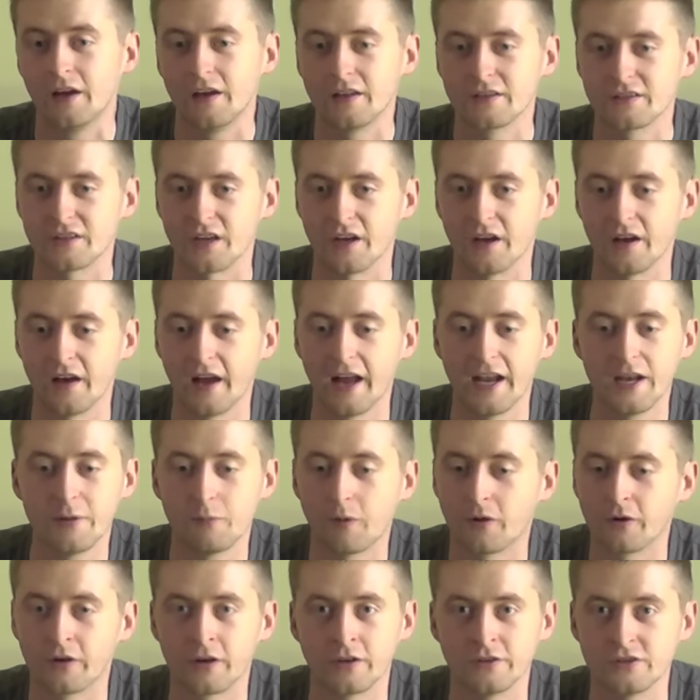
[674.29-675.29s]
so
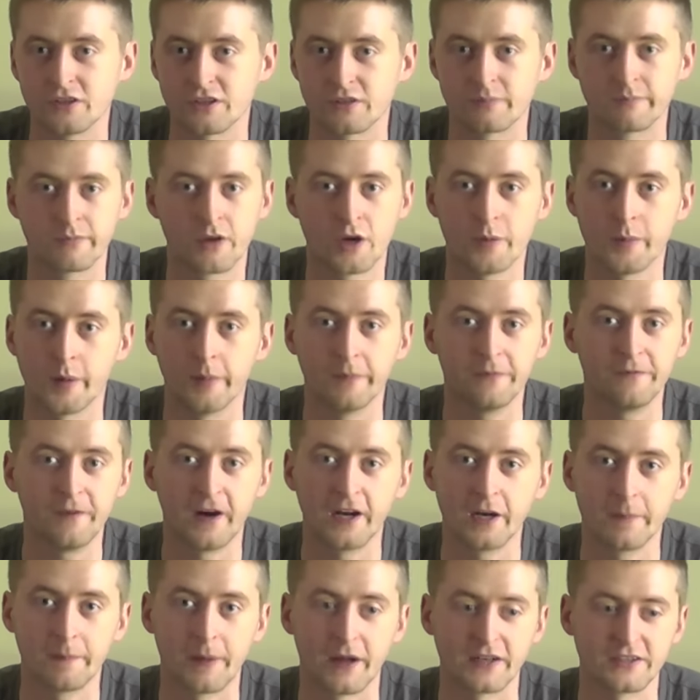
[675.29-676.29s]
anyone can just come up,
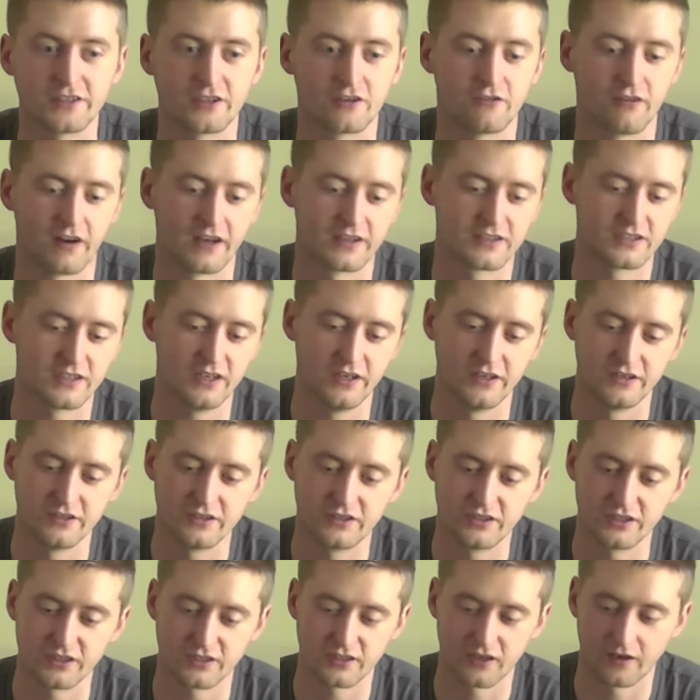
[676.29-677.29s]
find a patch of grass and
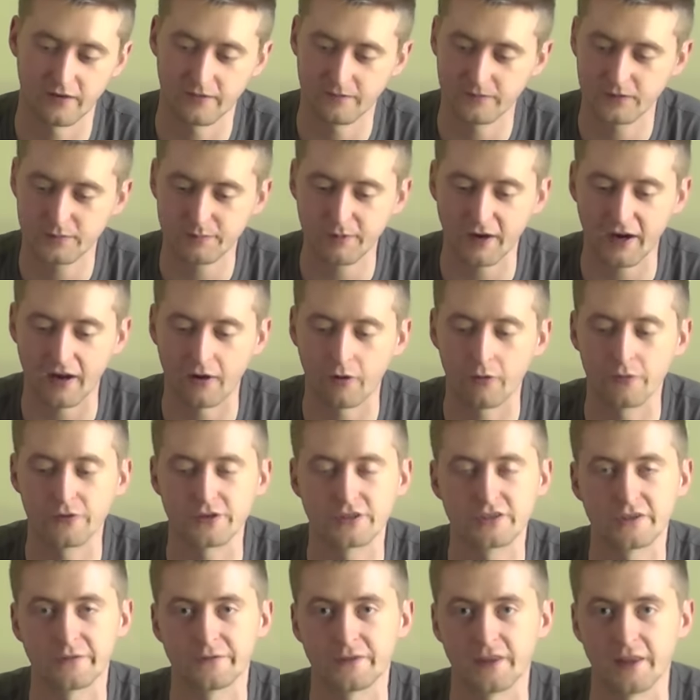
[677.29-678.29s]
just spread out all the
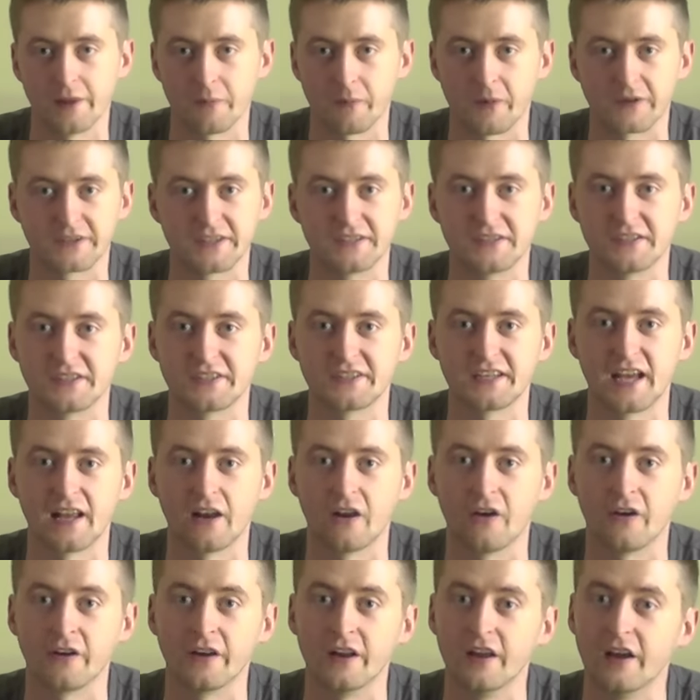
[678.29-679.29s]
stuff that they wanted to sell
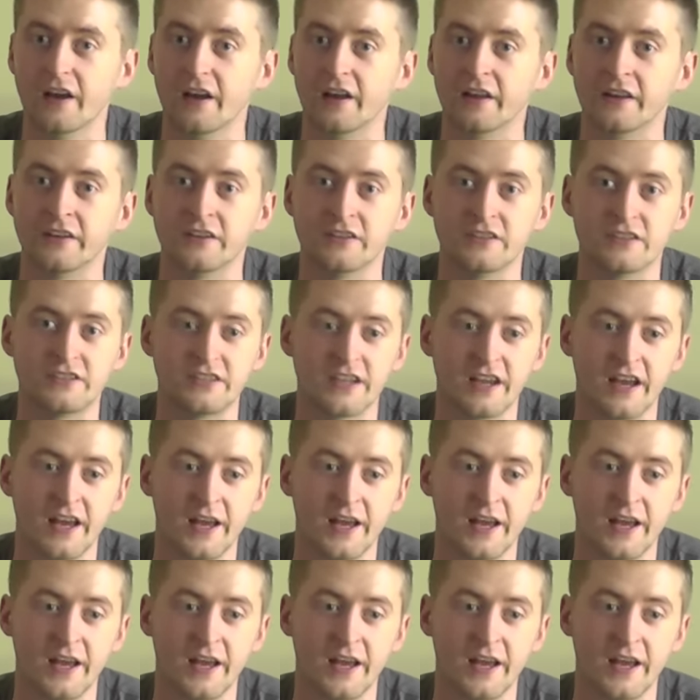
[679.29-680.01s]
on, and